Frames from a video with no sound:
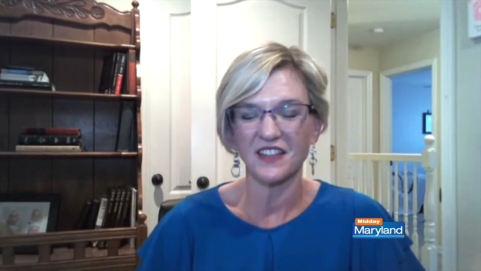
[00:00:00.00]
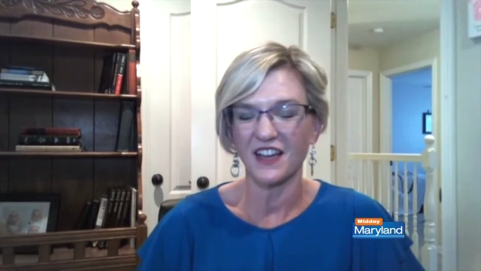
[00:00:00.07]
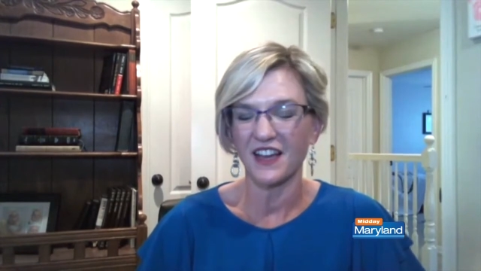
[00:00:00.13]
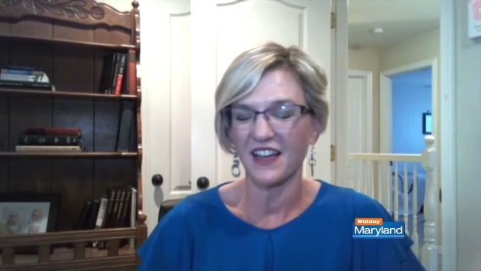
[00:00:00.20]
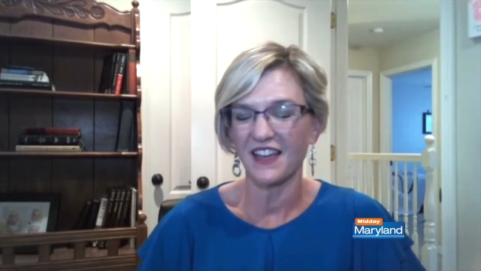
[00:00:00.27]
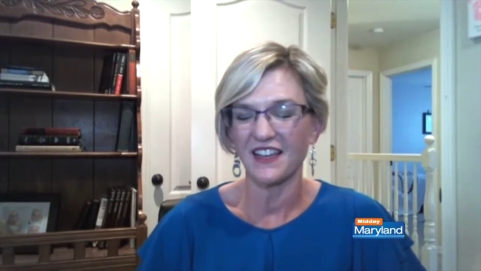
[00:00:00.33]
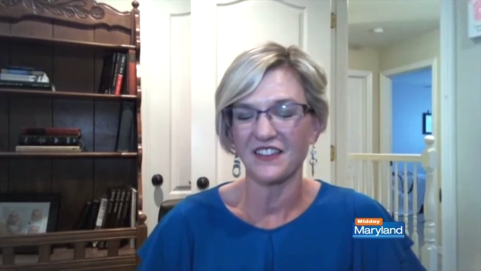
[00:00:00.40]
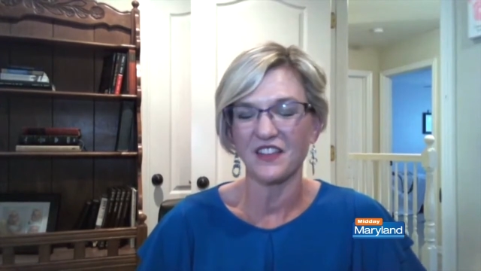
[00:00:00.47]

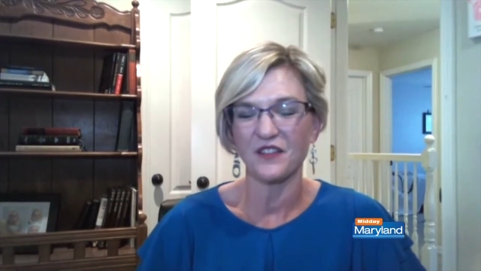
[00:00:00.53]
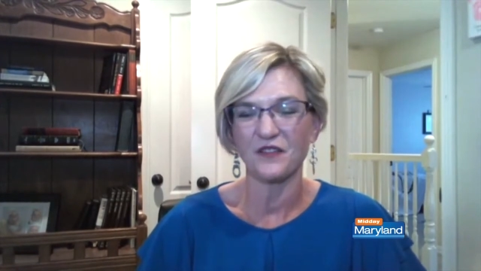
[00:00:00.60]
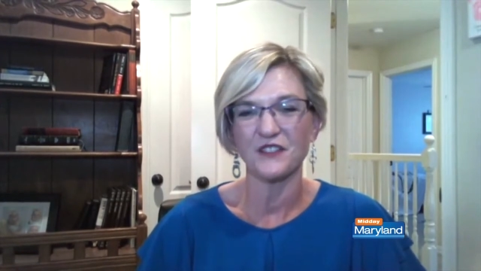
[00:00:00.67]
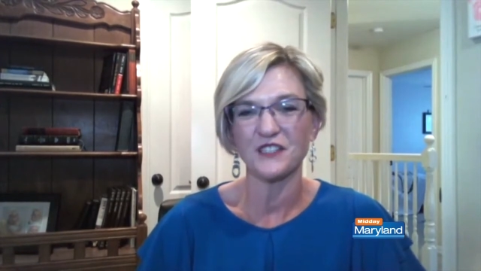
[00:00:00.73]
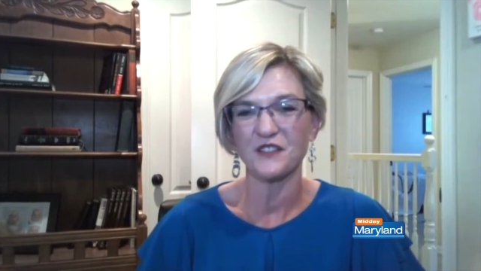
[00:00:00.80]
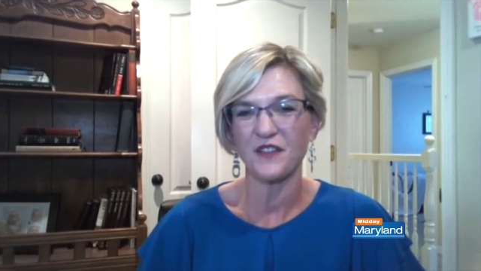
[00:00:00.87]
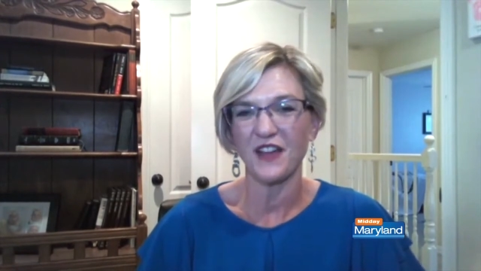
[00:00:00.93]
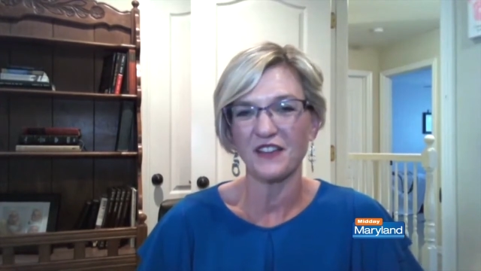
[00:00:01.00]
I the
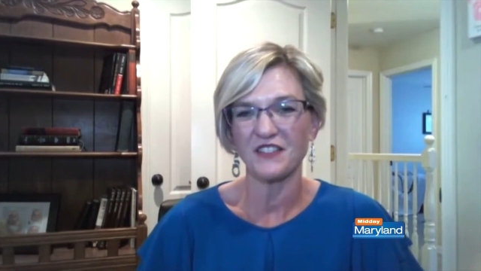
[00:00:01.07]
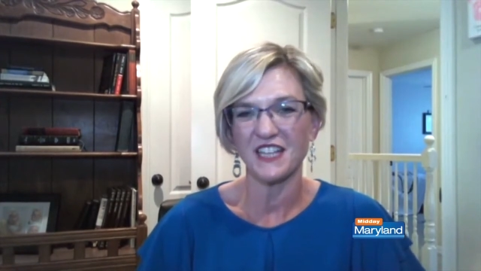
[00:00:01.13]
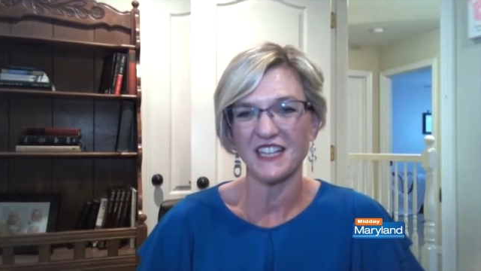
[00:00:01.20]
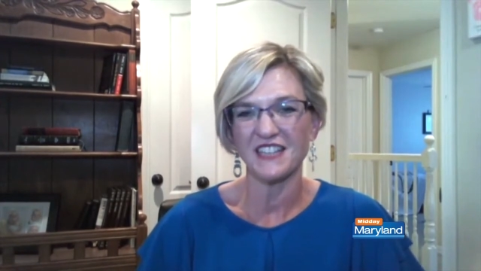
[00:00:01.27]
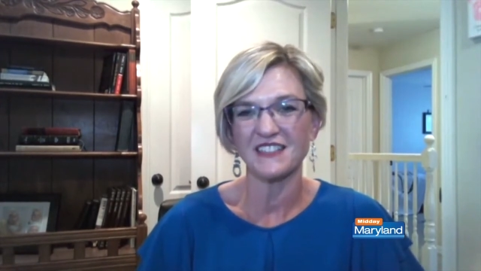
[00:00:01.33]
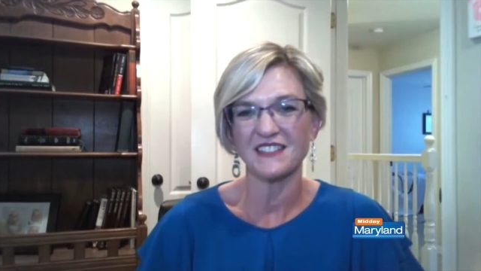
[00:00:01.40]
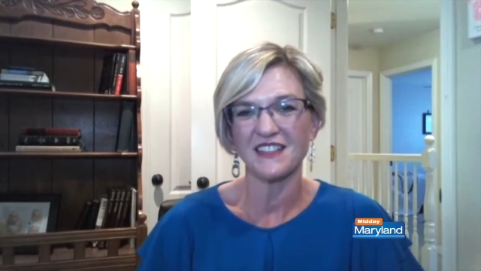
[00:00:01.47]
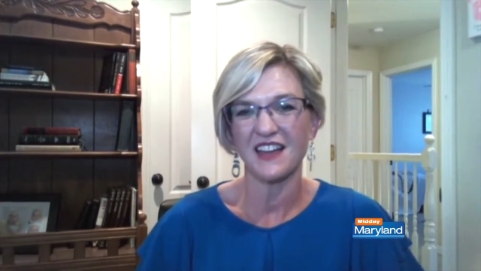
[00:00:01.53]
first five
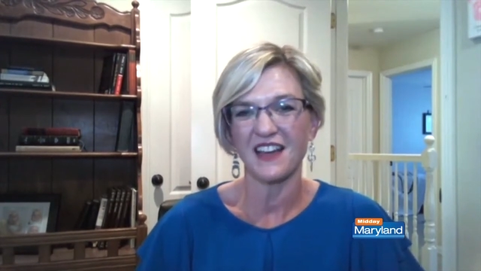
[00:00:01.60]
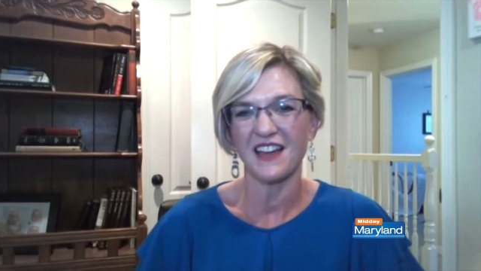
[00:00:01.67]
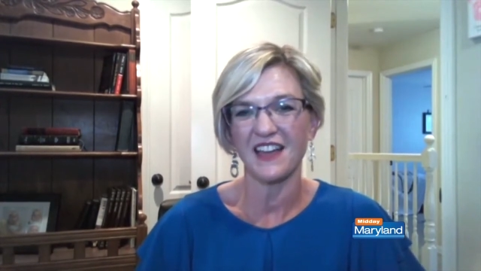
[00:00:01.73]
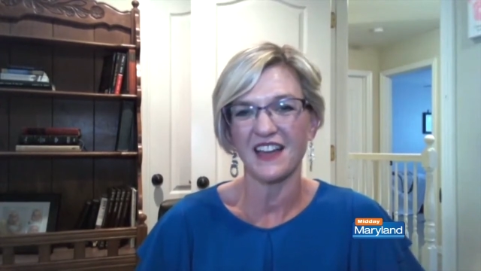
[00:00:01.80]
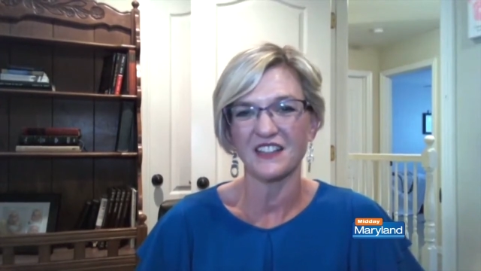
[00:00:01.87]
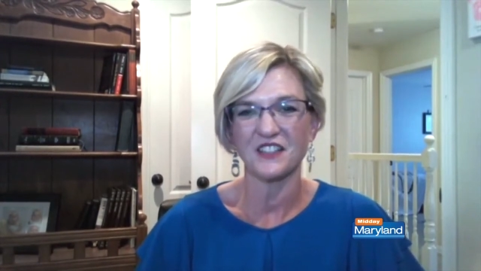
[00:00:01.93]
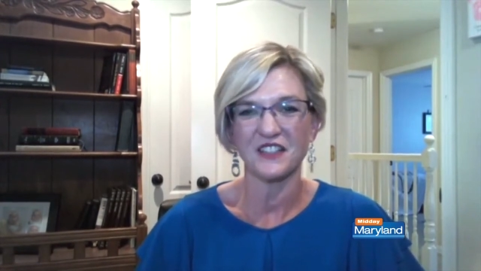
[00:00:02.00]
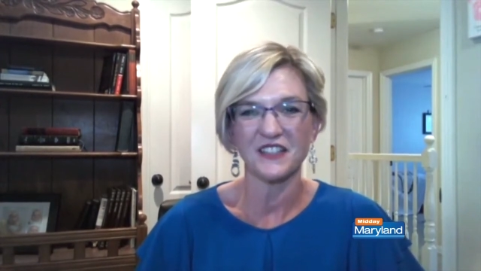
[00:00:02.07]
days, I
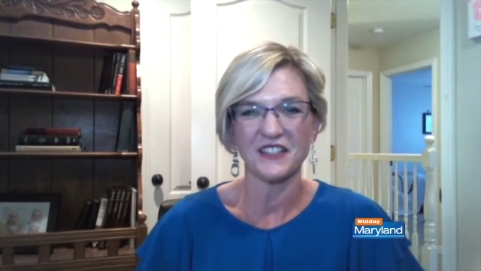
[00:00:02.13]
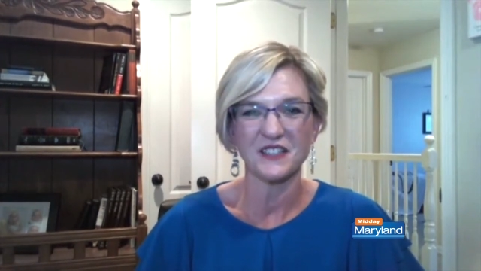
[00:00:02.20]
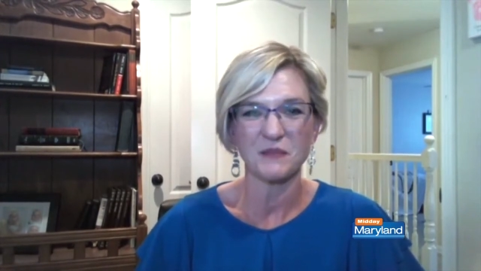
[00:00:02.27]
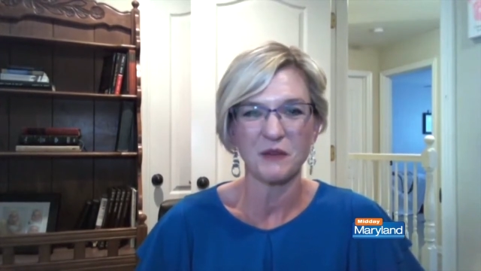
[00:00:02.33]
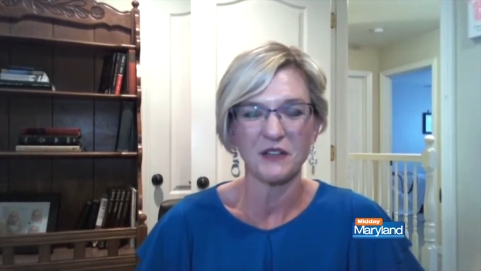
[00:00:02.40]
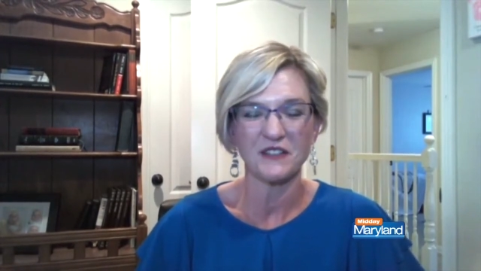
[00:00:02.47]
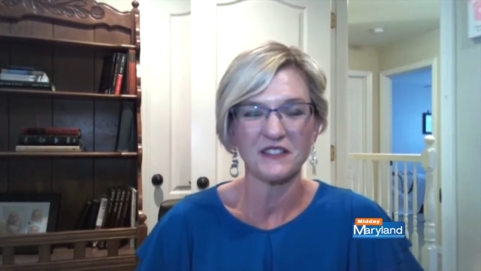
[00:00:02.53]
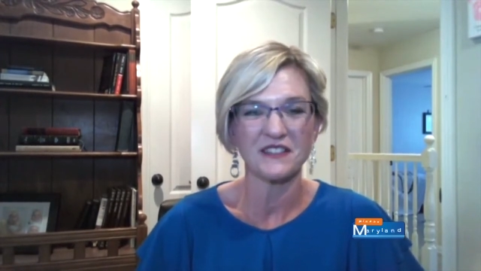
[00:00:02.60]
actually
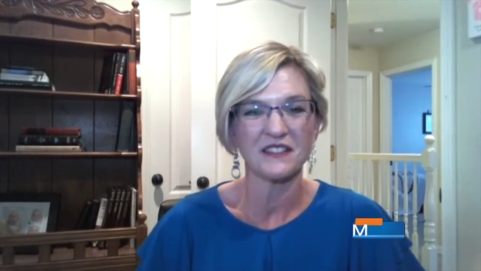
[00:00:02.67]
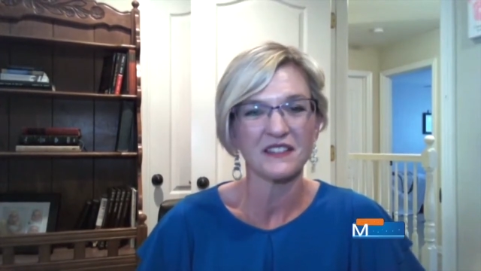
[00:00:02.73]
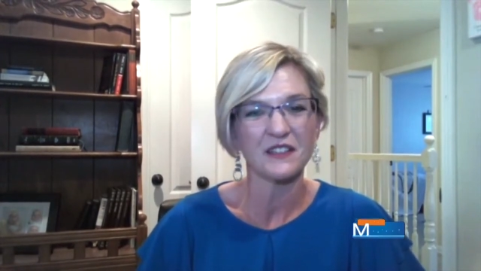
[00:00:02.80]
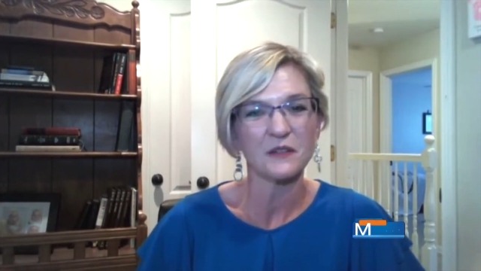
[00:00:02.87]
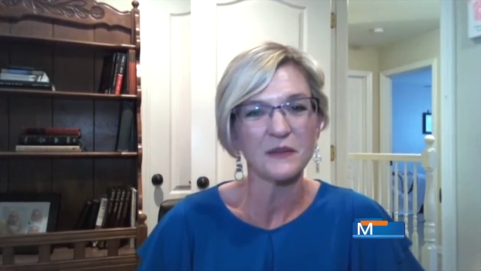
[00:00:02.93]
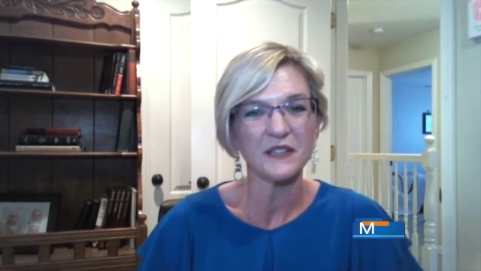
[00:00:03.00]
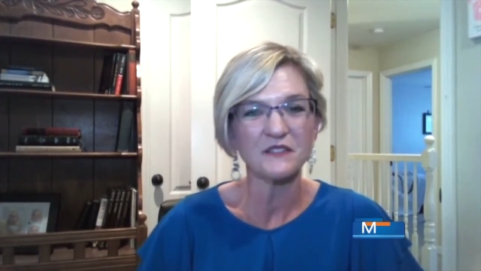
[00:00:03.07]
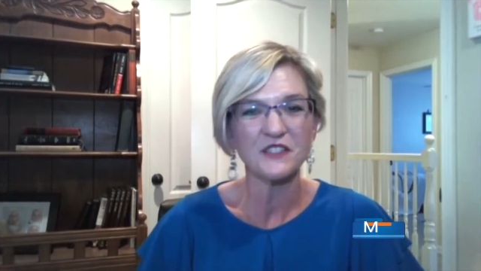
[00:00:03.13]
experienced a
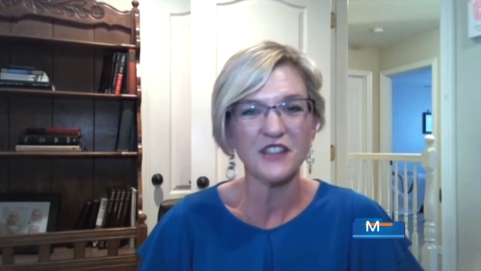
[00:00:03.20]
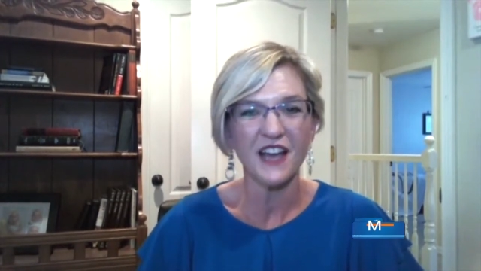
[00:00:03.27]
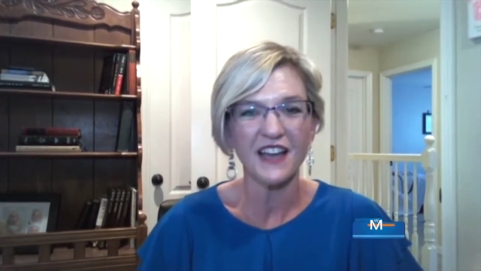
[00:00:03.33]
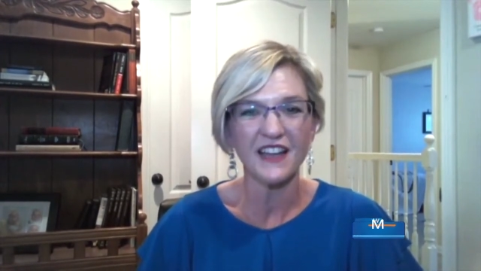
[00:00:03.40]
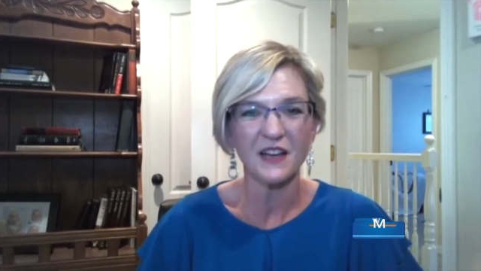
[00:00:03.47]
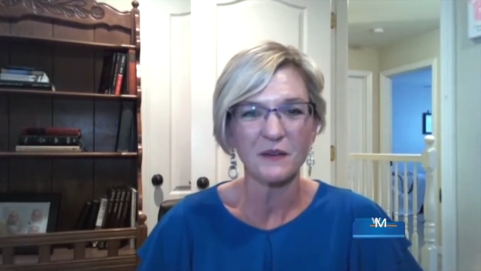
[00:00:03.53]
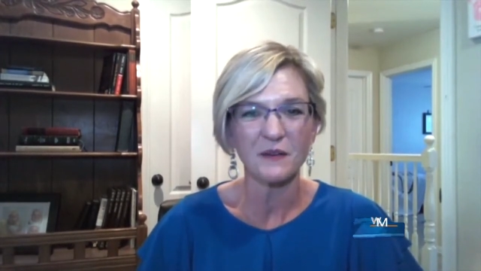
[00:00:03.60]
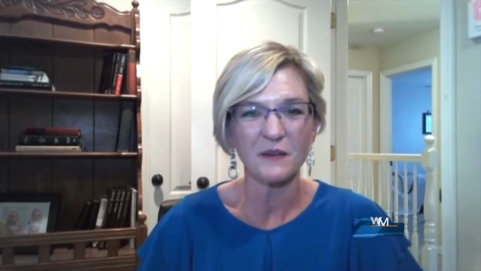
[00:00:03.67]
little bit of
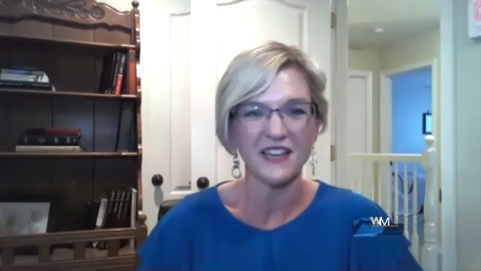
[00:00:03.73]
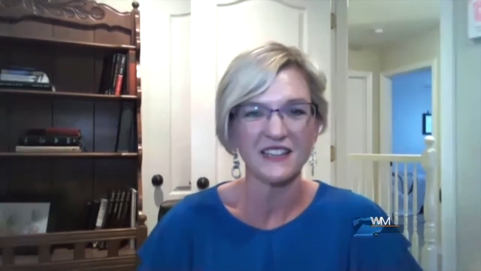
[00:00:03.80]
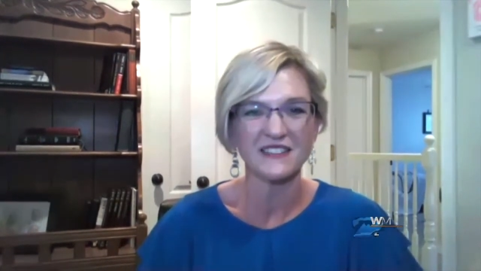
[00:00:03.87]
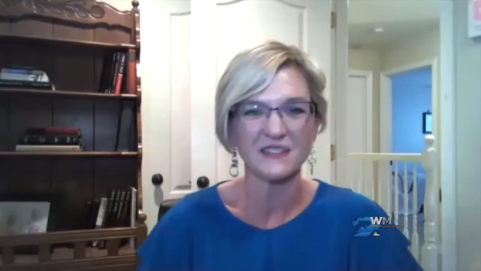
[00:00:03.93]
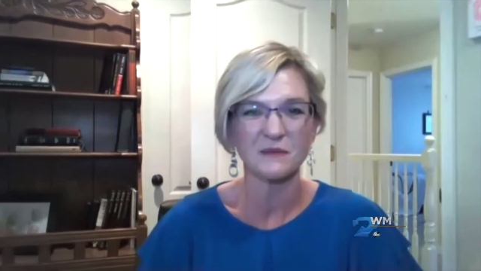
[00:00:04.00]
GI upset,